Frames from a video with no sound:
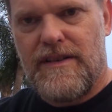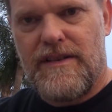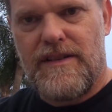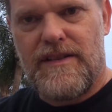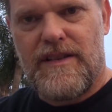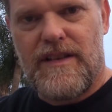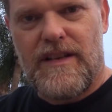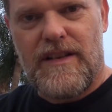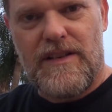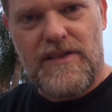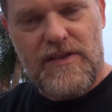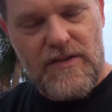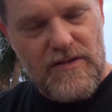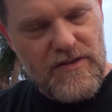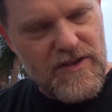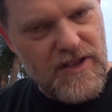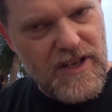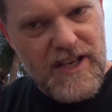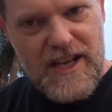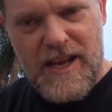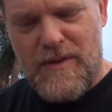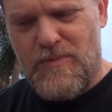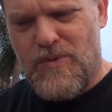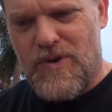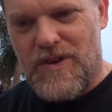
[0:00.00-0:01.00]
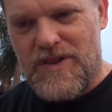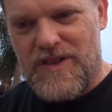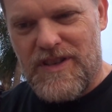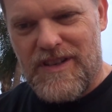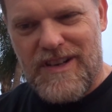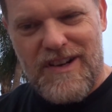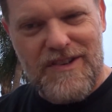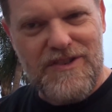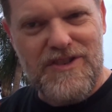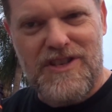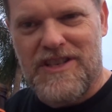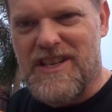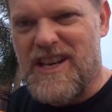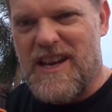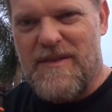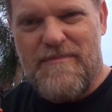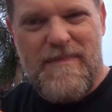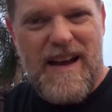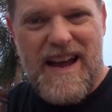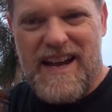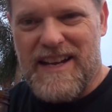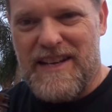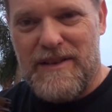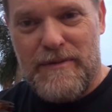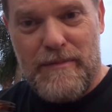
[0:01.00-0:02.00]
So as long as you keep watching, I'll just keep
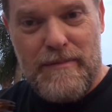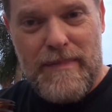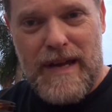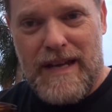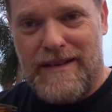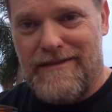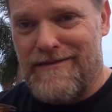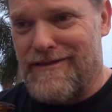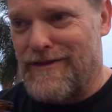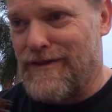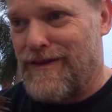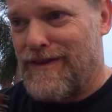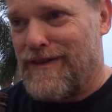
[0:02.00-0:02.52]
making it, mate.